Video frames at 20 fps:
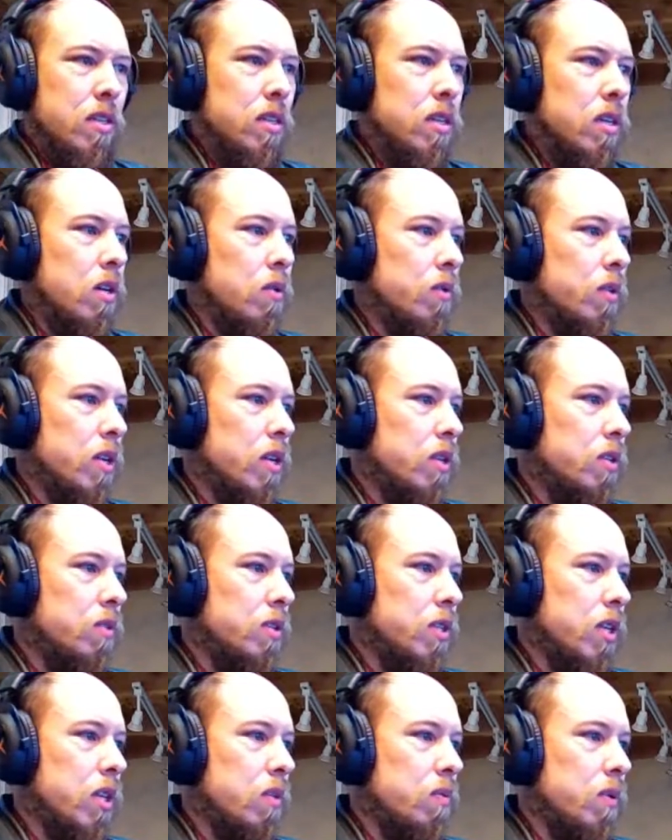we're going to use
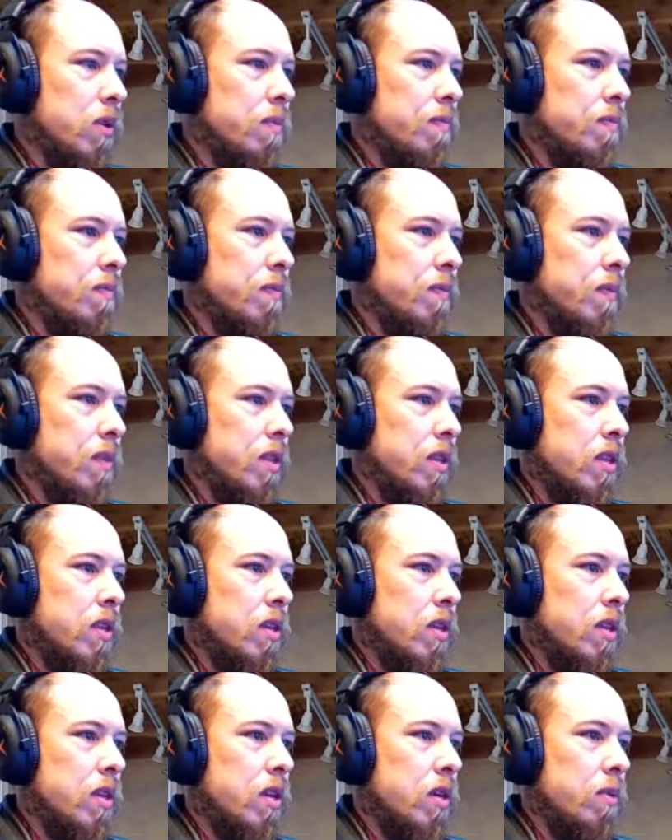the other one.
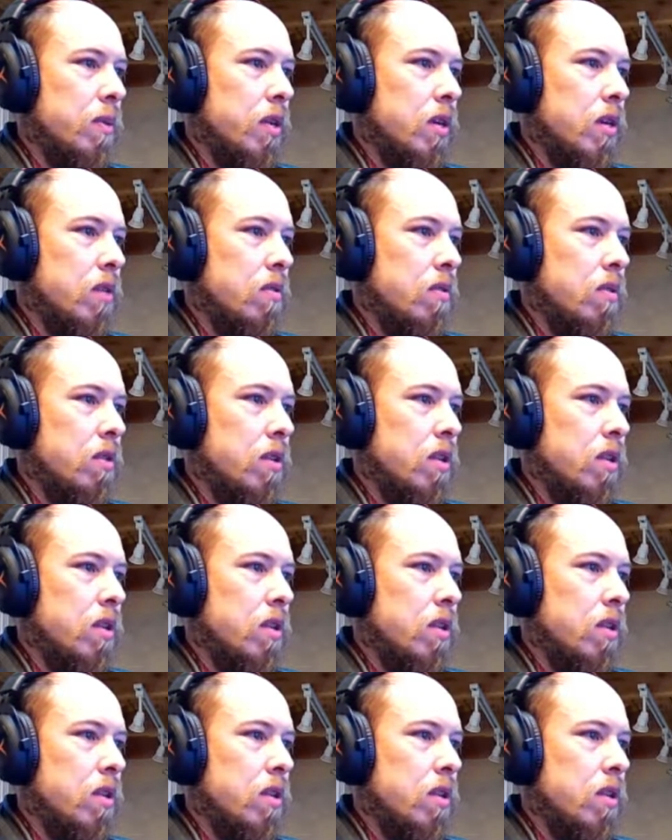Here we go.